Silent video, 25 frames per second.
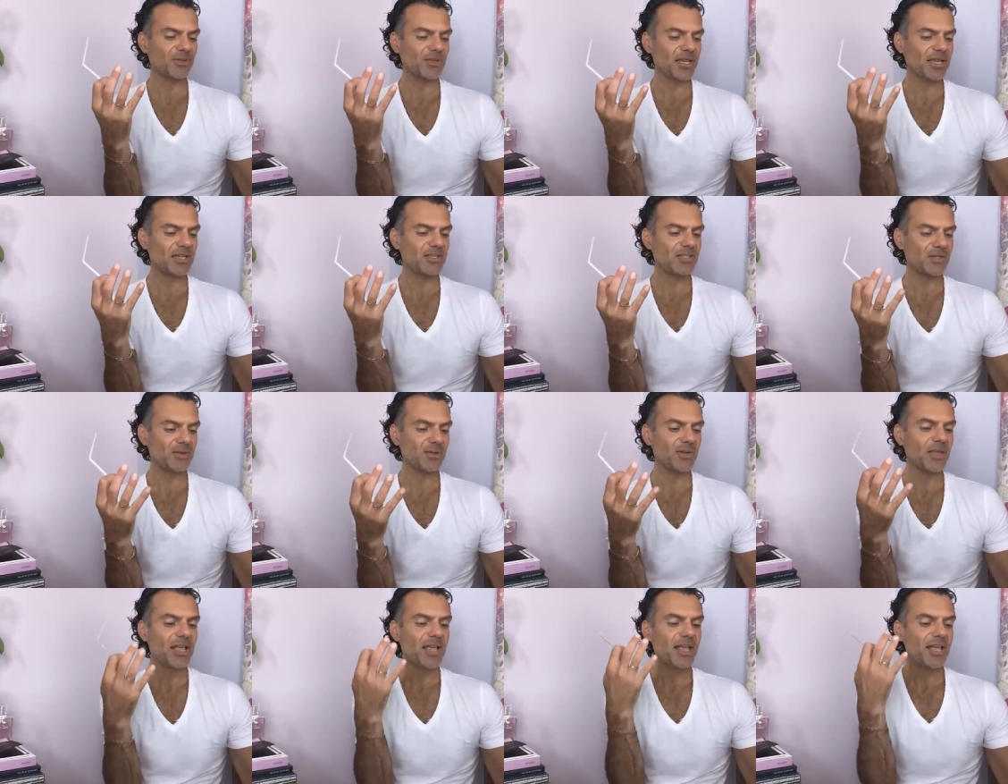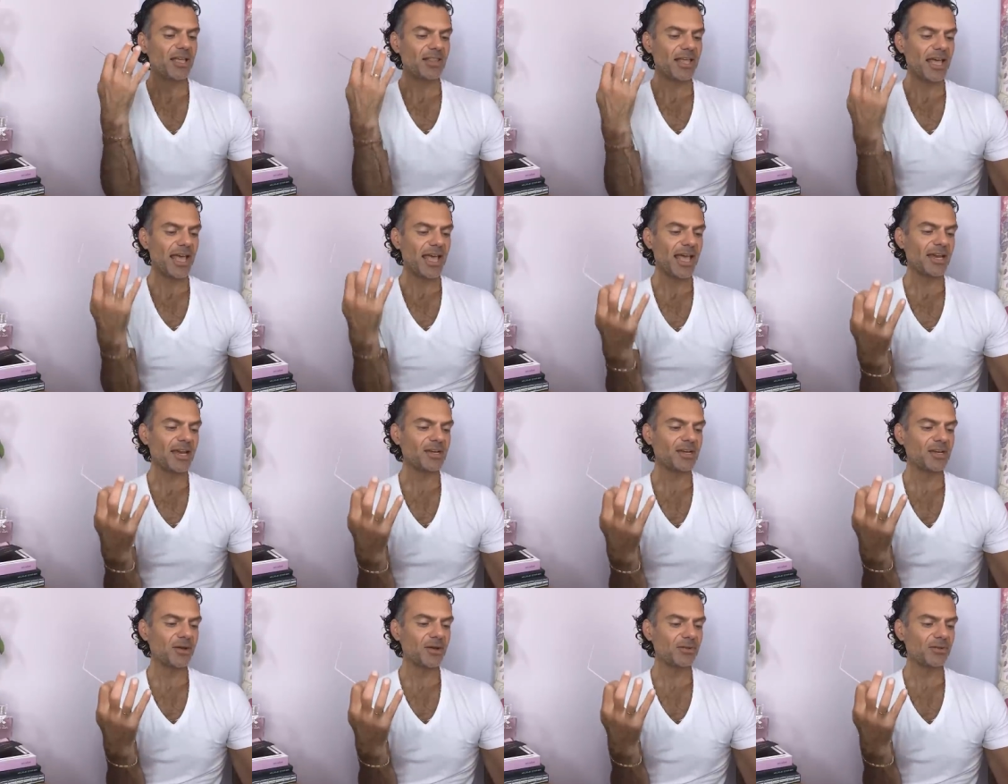Okay, so the
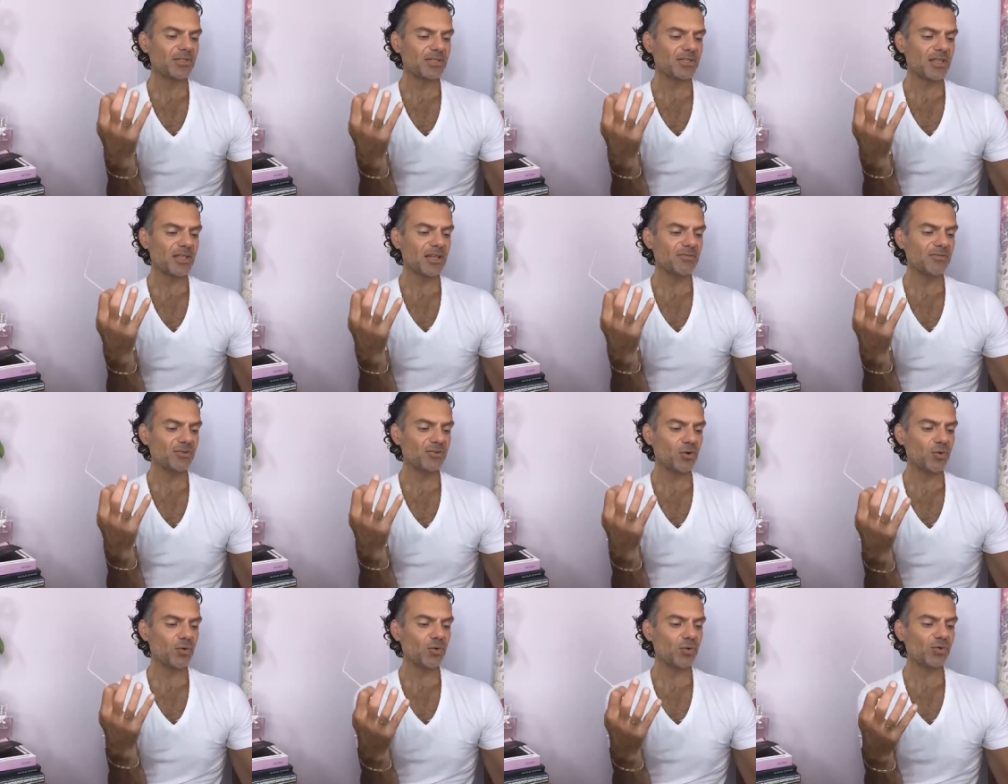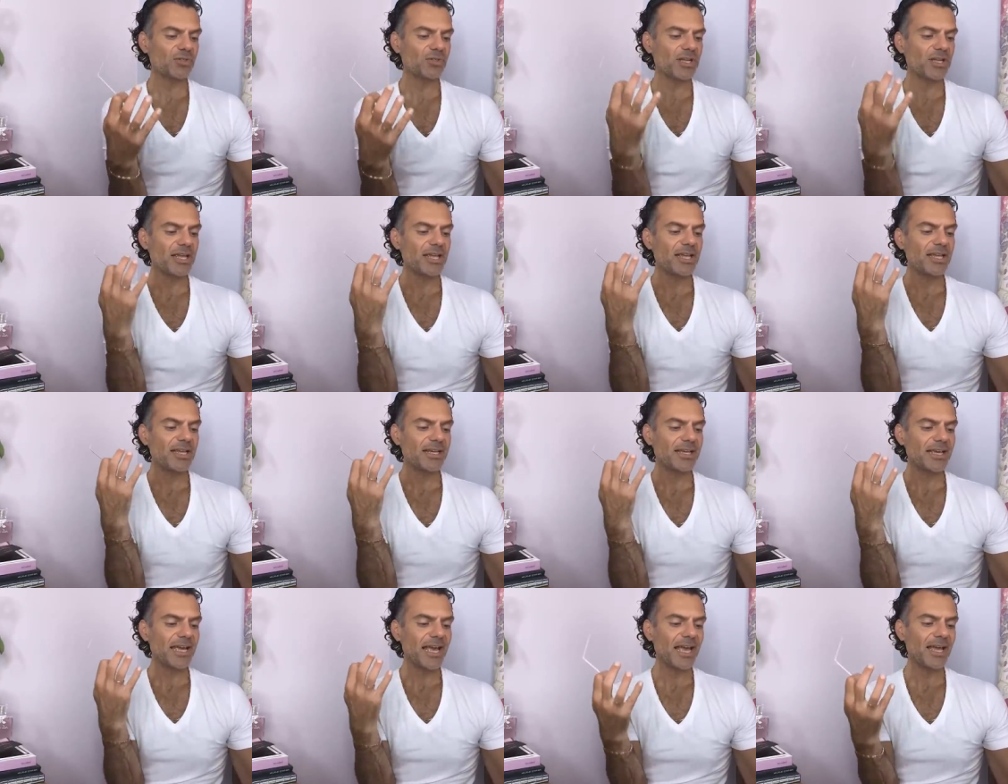head notes they've called
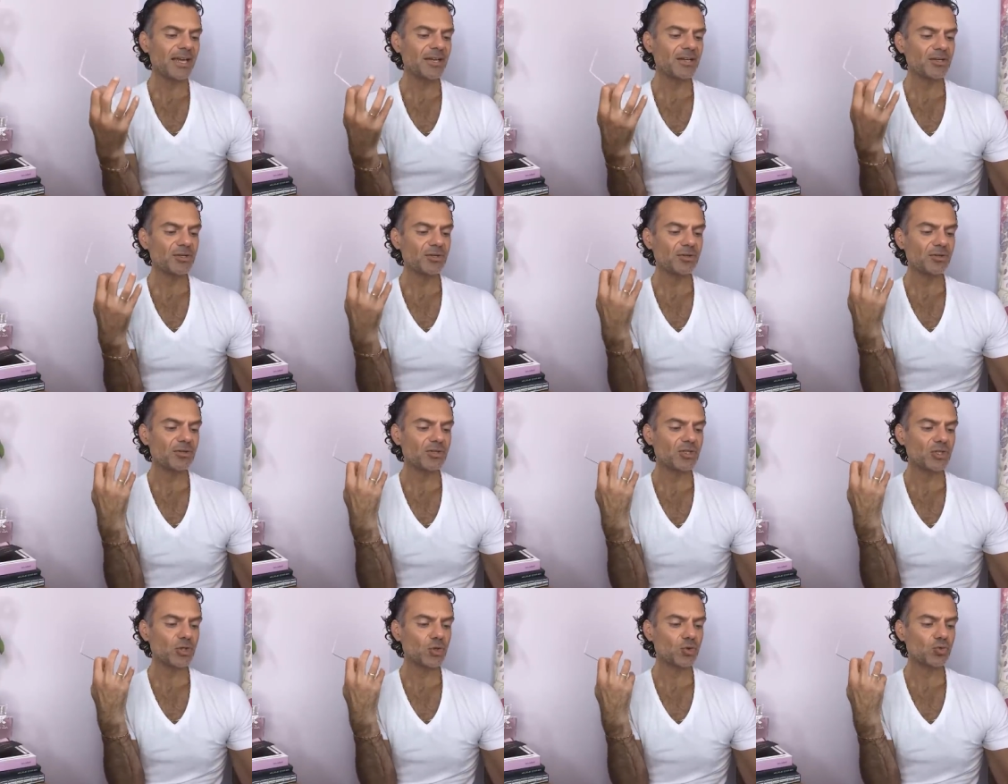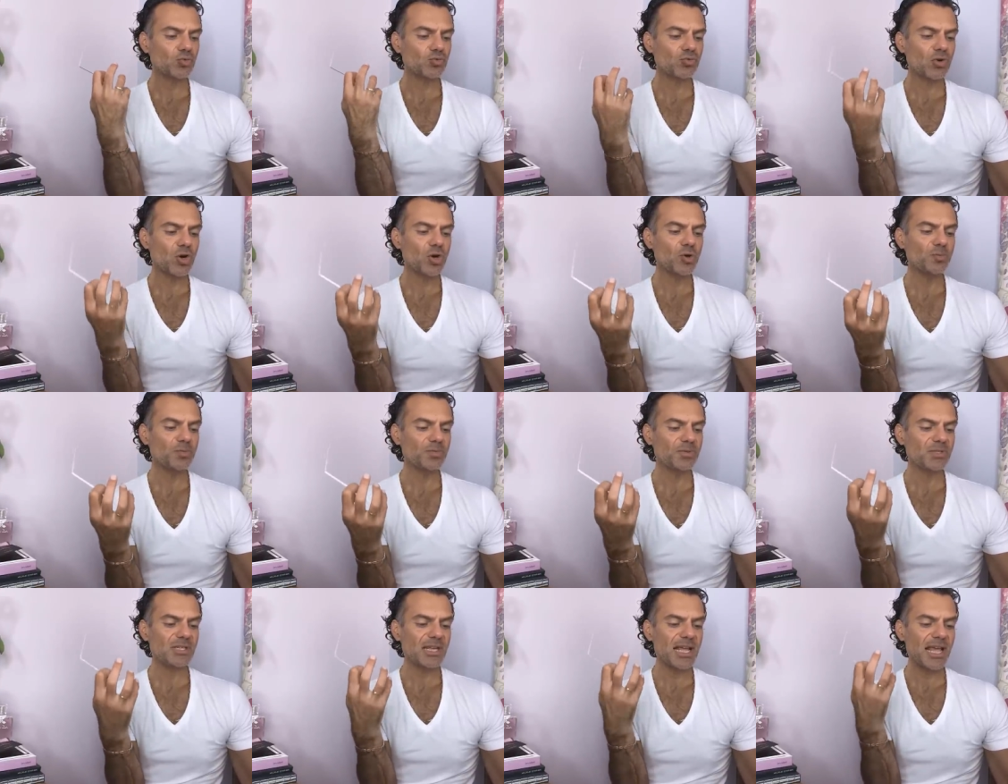candles,
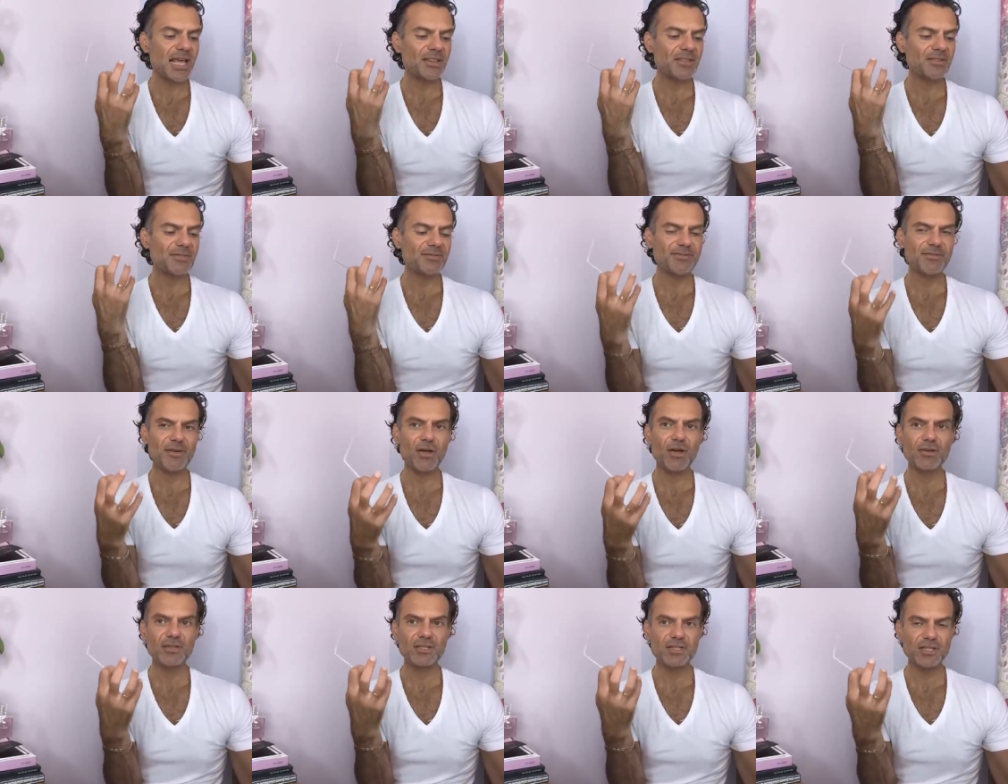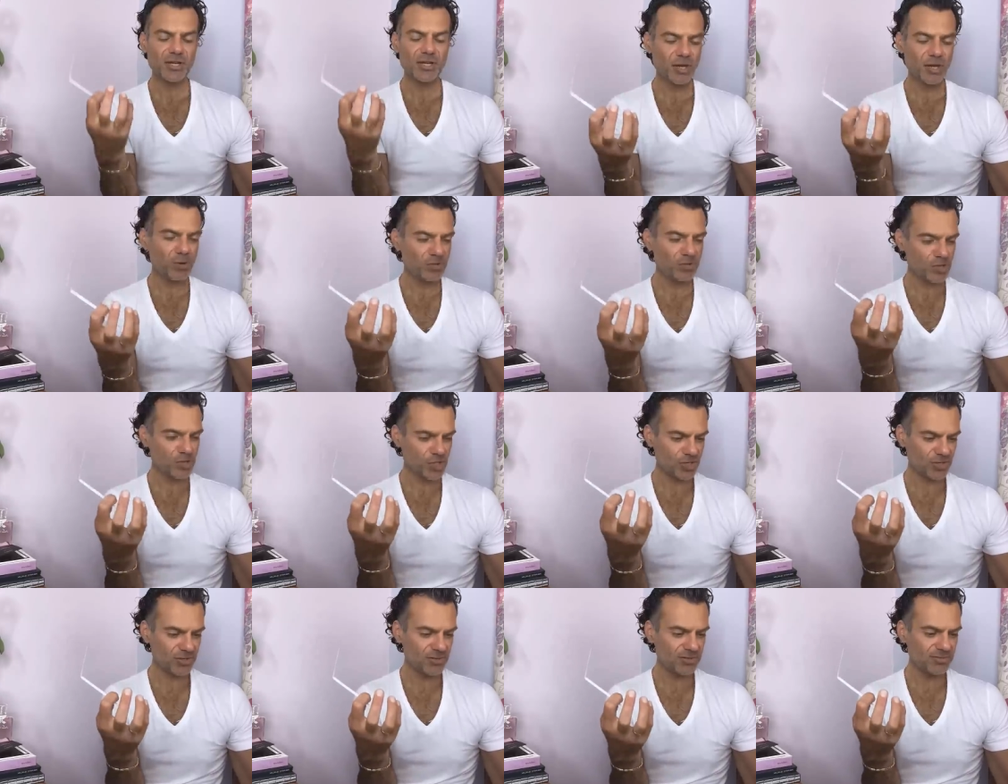ropes, and the vast
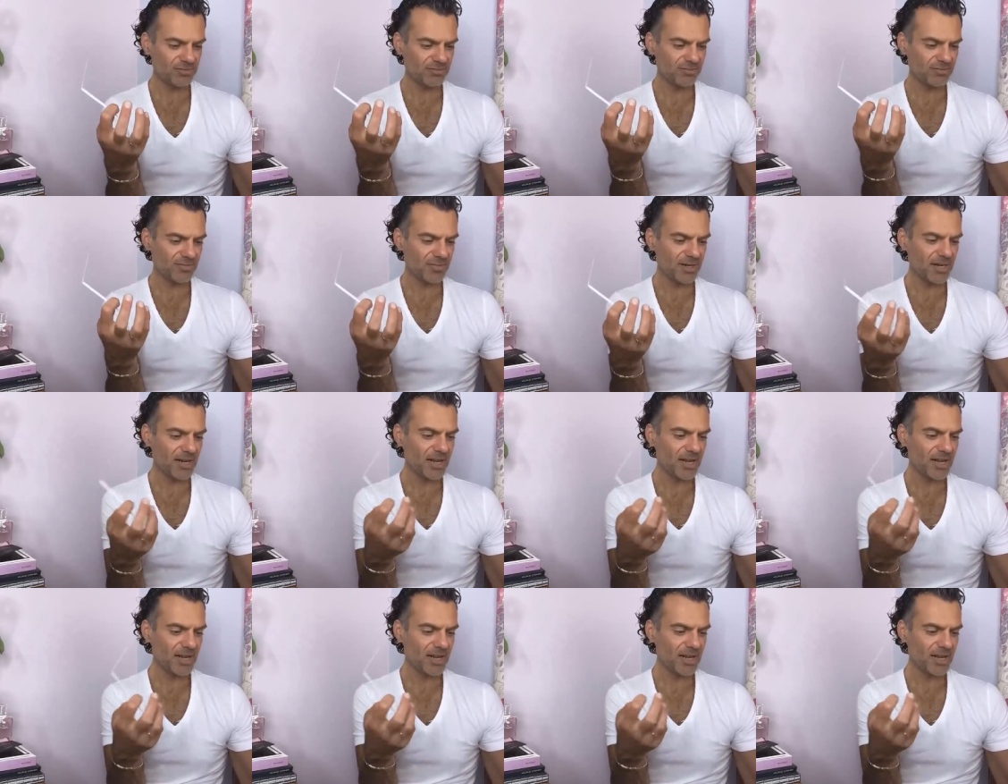ocean,